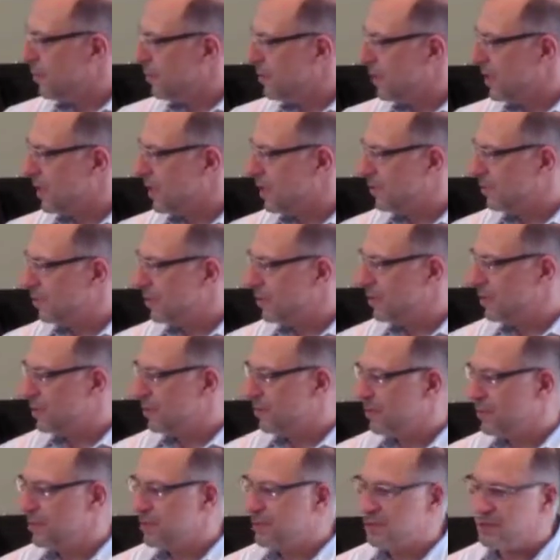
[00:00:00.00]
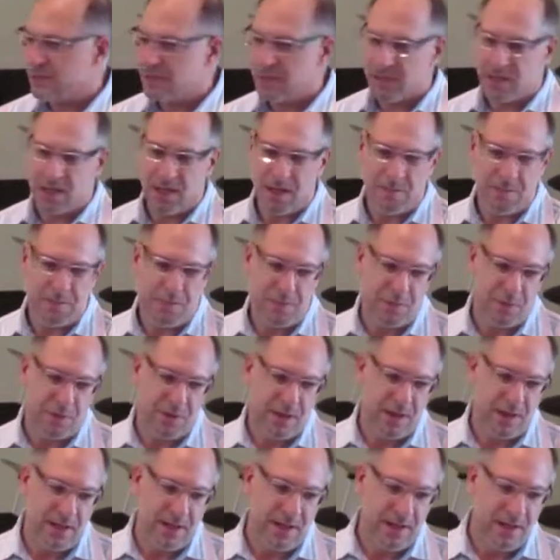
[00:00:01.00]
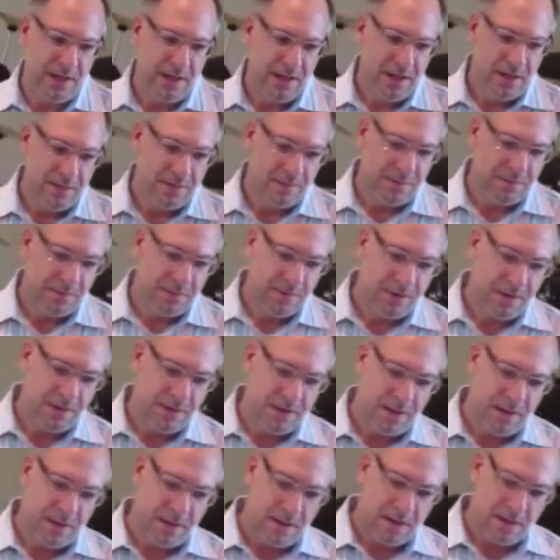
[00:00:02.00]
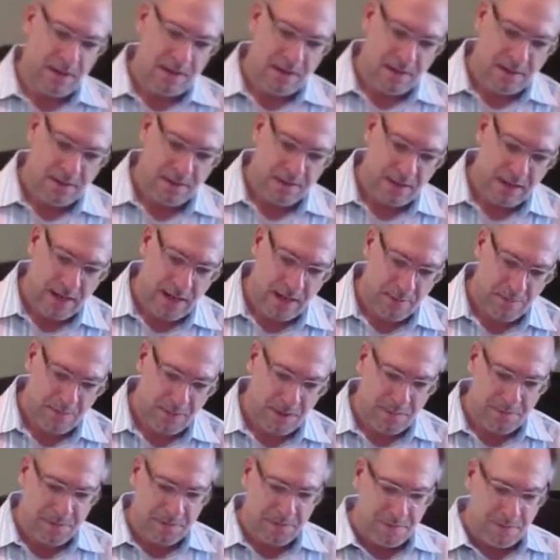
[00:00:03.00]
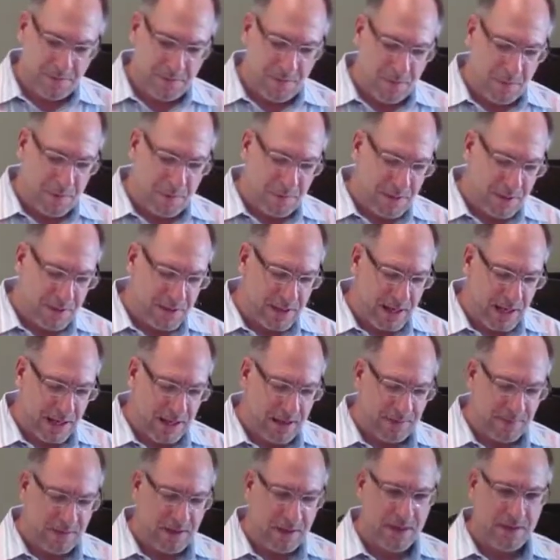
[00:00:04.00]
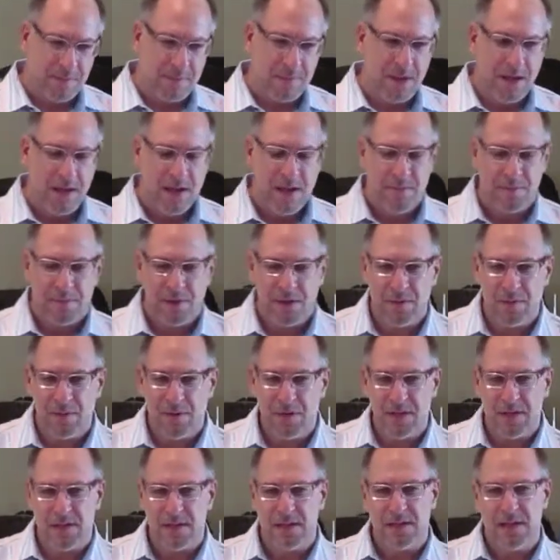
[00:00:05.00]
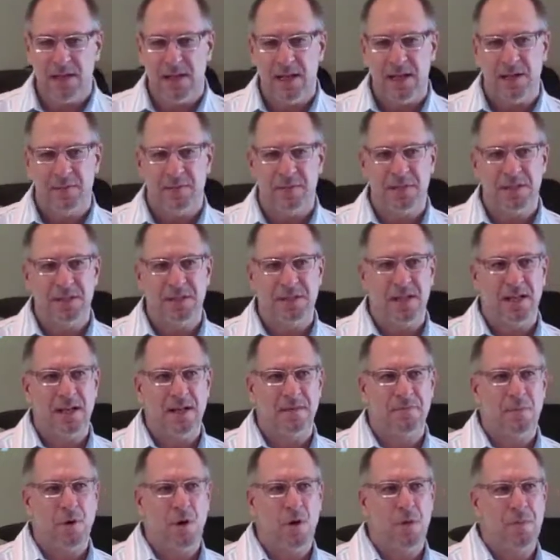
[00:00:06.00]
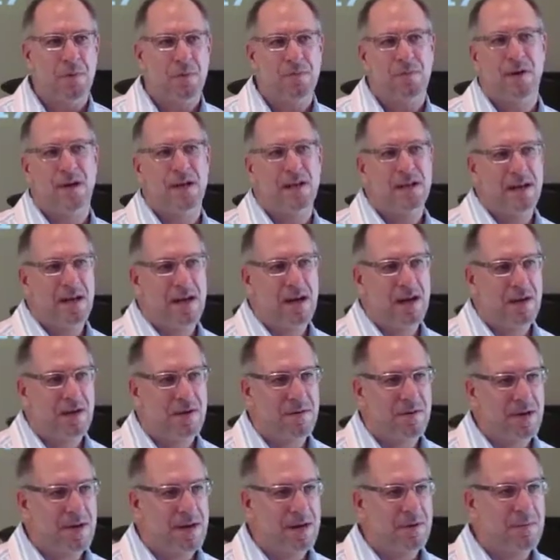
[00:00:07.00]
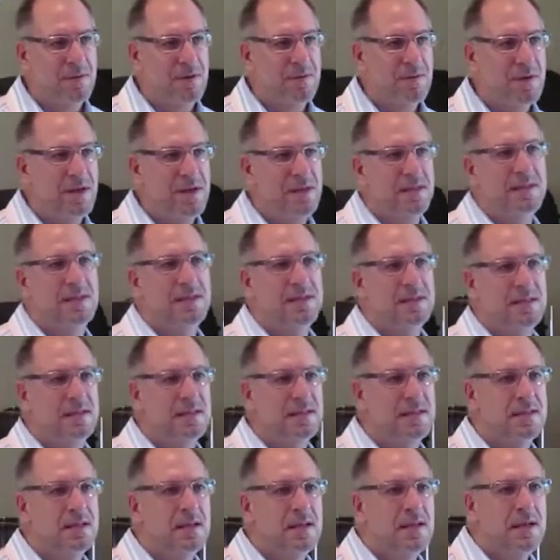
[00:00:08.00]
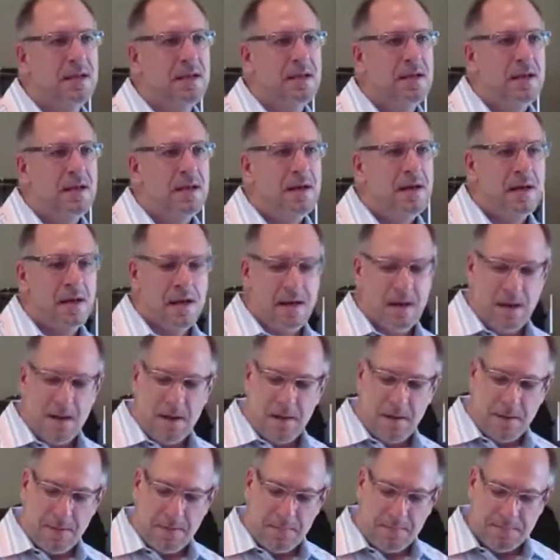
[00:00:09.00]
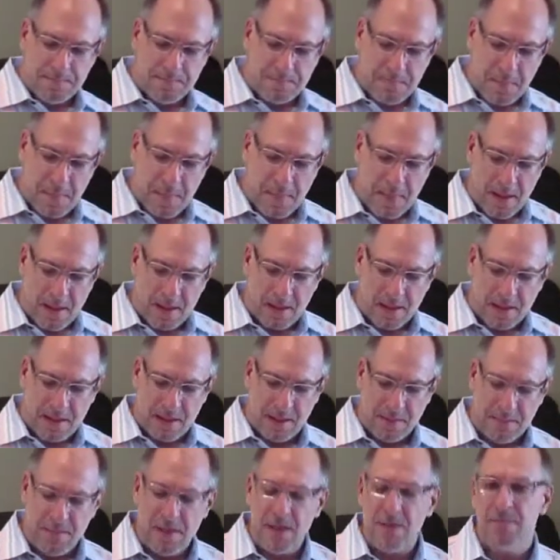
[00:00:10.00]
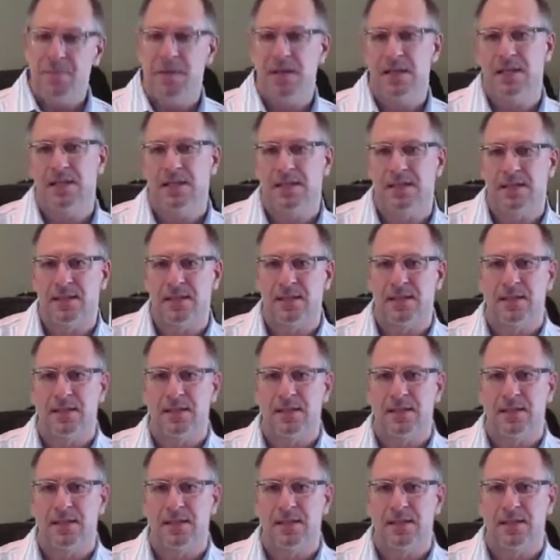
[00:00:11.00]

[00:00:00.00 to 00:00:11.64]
we take communion. Richard's going to come and pray for the, uh, the emblems before we partake of them. But I want to take it, but just take a moment right now. And I'm going to read this um, commitment.